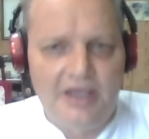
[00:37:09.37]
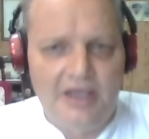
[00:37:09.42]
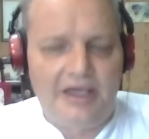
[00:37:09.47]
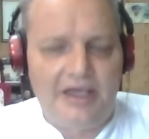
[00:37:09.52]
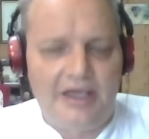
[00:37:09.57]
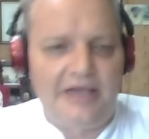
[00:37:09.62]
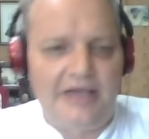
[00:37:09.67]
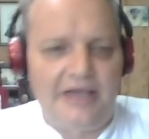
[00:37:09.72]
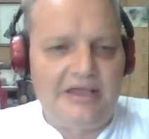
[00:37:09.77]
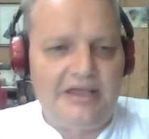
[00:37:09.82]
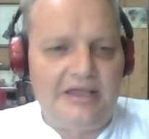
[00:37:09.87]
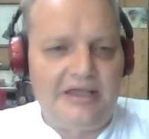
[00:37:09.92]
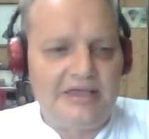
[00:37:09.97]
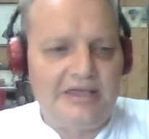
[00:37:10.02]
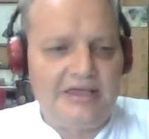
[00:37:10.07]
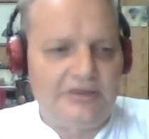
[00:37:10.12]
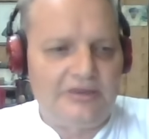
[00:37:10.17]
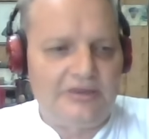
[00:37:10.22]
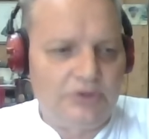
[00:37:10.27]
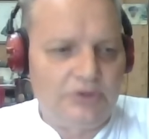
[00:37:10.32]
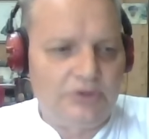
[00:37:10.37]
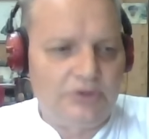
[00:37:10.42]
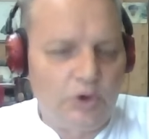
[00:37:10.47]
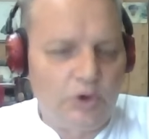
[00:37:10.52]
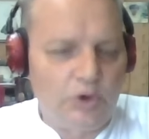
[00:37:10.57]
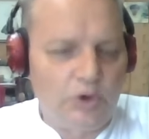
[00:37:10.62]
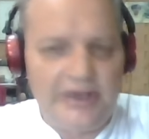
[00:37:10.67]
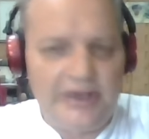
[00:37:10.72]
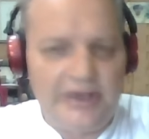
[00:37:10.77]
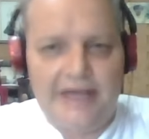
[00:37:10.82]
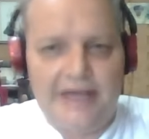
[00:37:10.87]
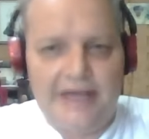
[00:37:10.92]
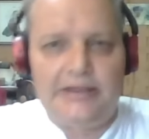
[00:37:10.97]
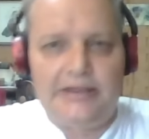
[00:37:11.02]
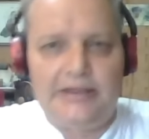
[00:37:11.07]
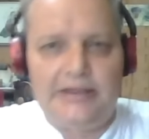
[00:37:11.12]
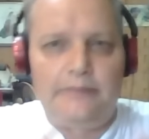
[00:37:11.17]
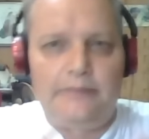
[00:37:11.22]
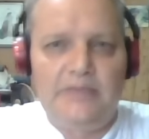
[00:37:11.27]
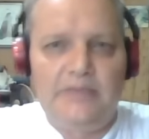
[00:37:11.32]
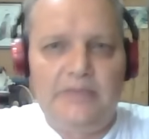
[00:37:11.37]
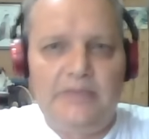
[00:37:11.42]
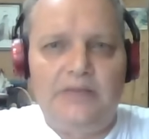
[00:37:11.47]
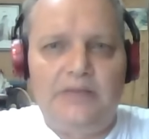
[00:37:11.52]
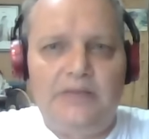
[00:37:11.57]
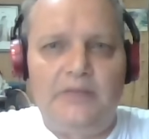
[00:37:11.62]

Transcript: And he, the Lord had him meet